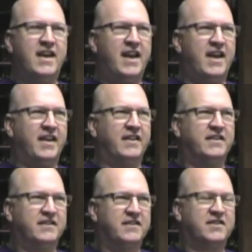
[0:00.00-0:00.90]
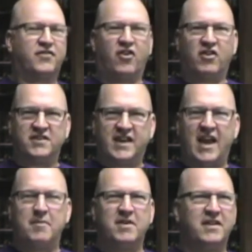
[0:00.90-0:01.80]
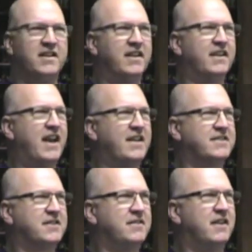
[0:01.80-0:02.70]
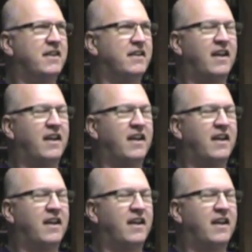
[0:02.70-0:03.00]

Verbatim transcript: and as far as gaming and has uh,